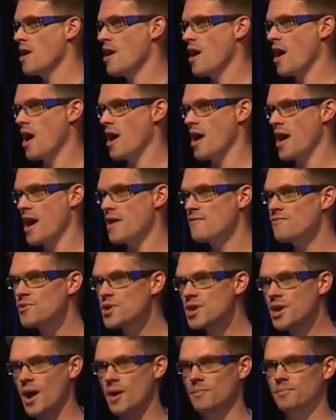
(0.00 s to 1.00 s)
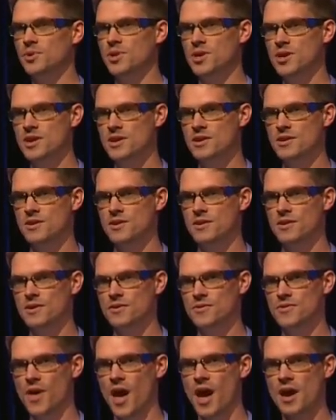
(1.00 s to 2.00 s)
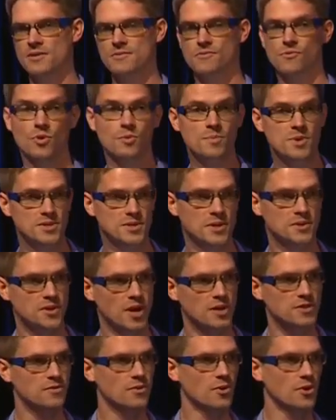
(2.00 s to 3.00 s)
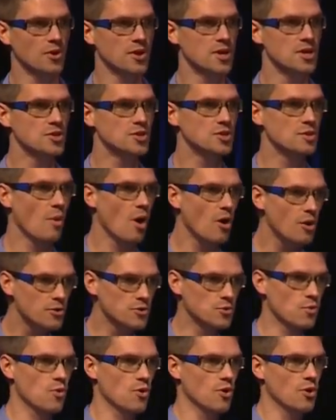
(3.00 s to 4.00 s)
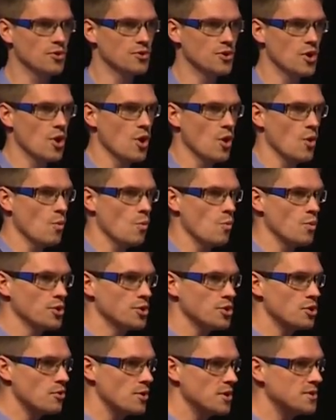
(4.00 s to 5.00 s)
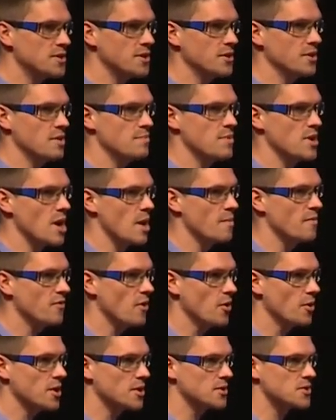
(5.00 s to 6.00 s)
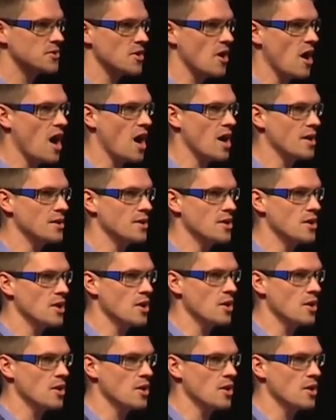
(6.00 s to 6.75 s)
uh, every company that will be successful in tomorrow's world will increasingly become focused on